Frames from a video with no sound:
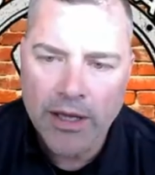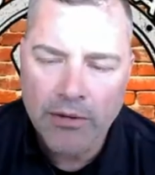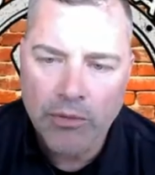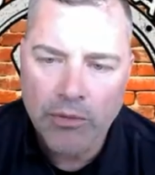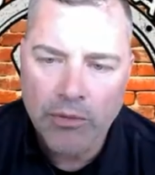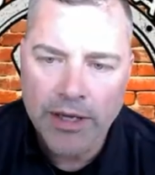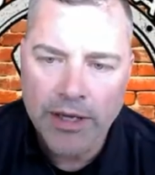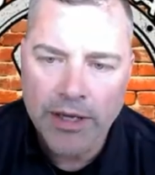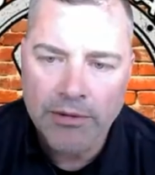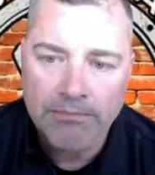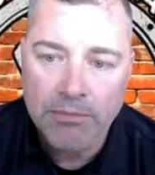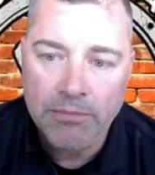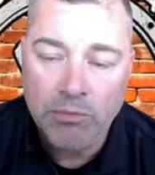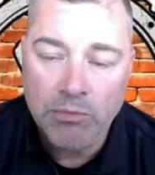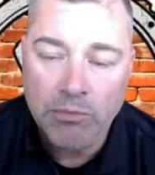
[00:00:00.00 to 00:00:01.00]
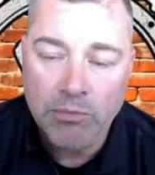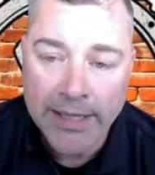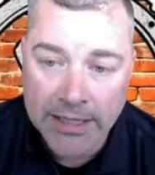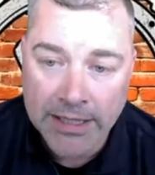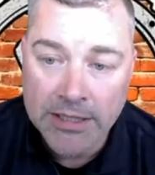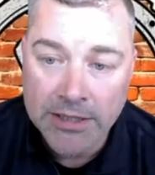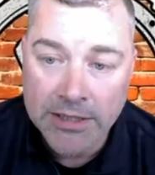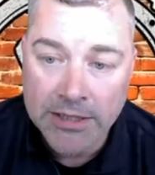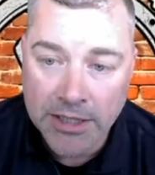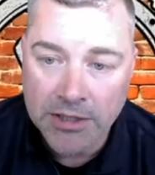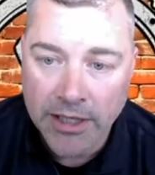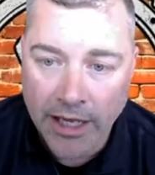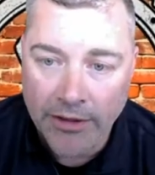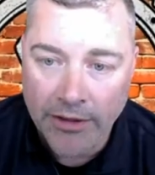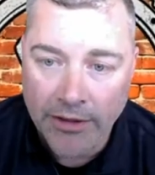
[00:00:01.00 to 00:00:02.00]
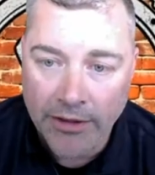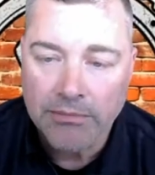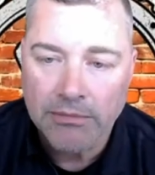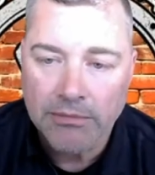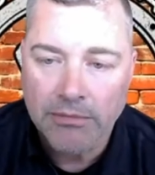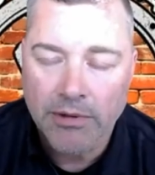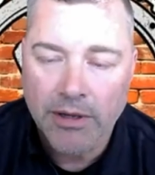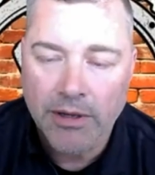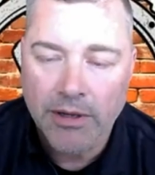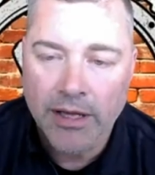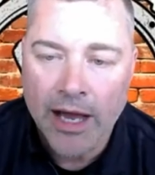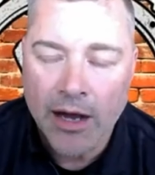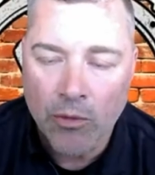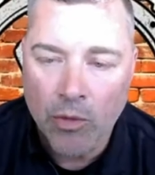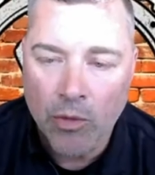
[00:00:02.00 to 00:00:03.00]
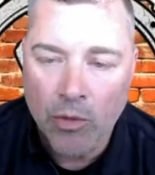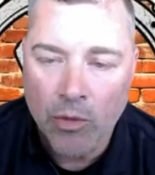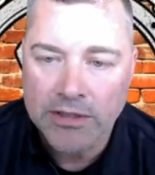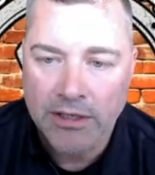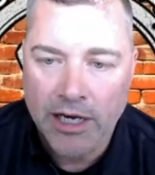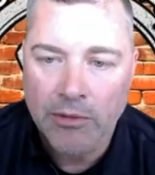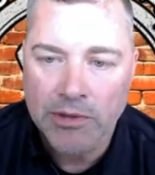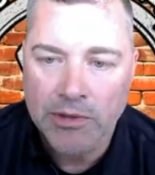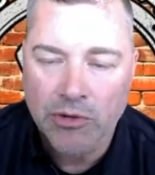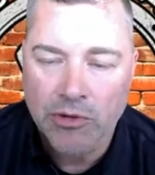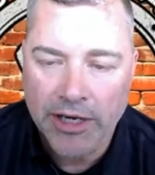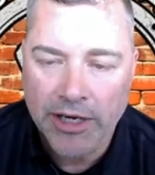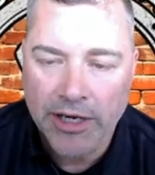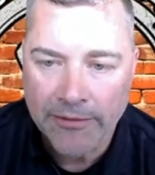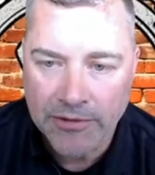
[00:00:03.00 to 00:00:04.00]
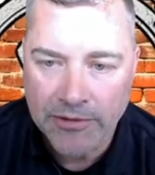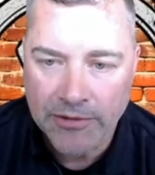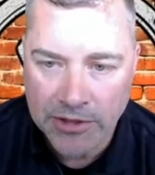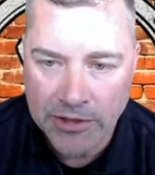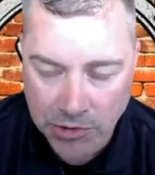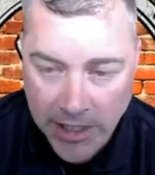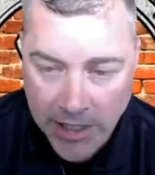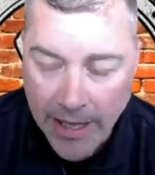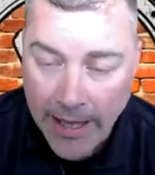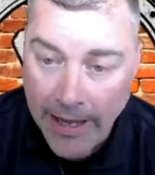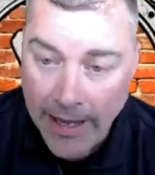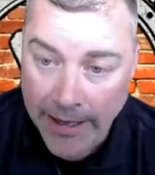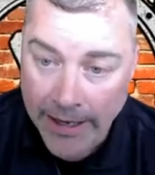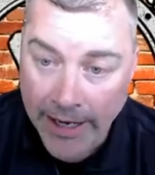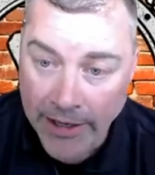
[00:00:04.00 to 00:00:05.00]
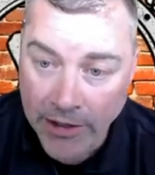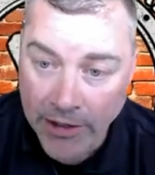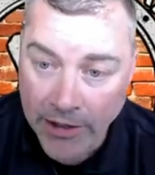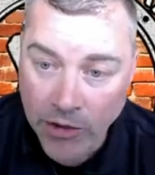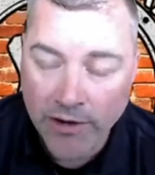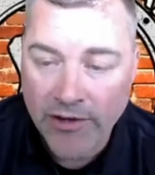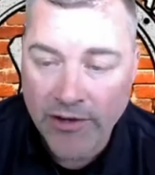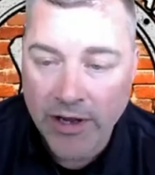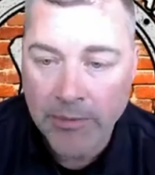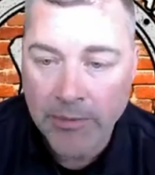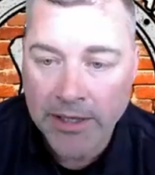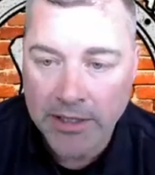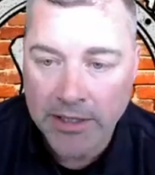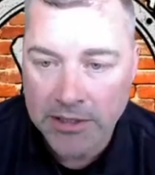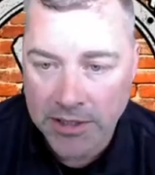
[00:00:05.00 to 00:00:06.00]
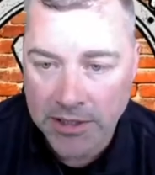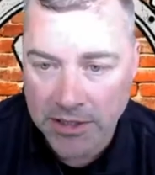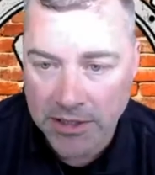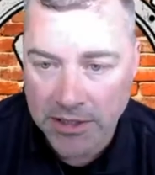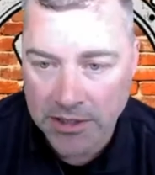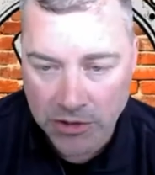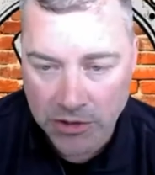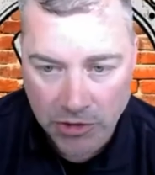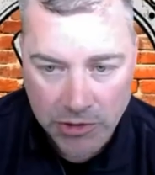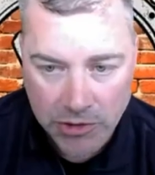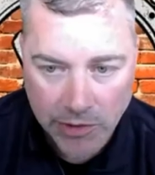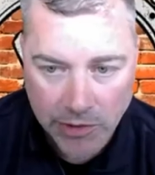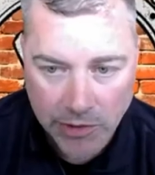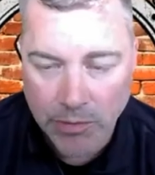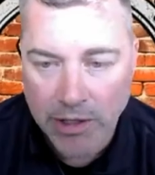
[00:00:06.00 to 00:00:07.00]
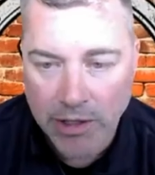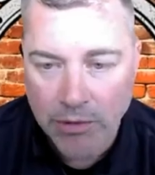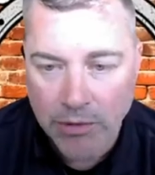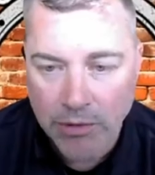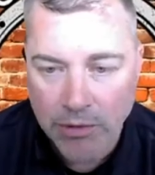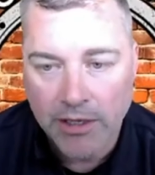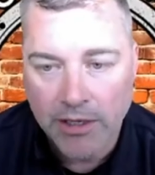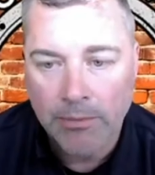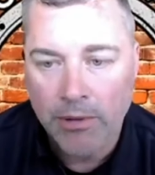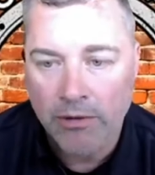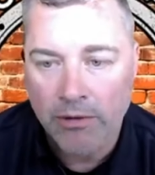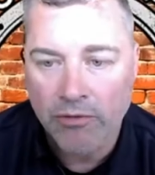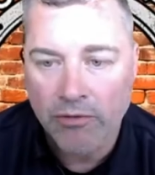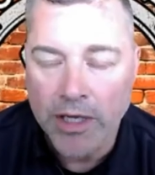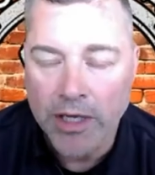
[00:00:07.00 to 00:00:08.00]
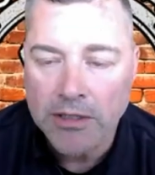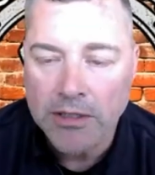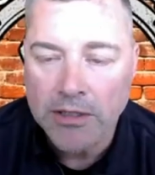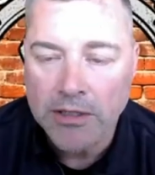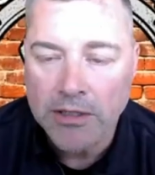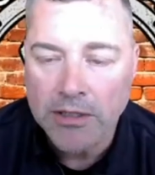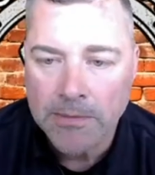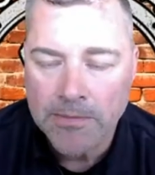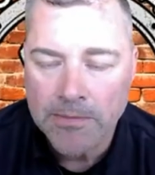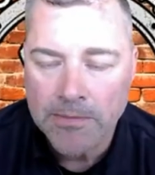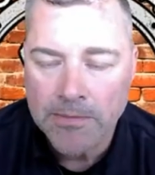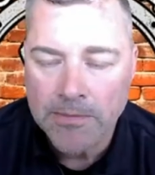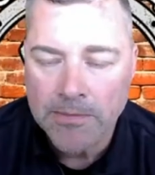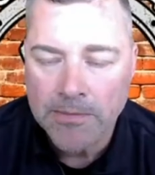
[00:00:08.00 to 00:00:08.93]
we made the decision together. And that was that I was going to have the surgery. And I knew that if I made the decision, the surgery would be within a couple of weeks.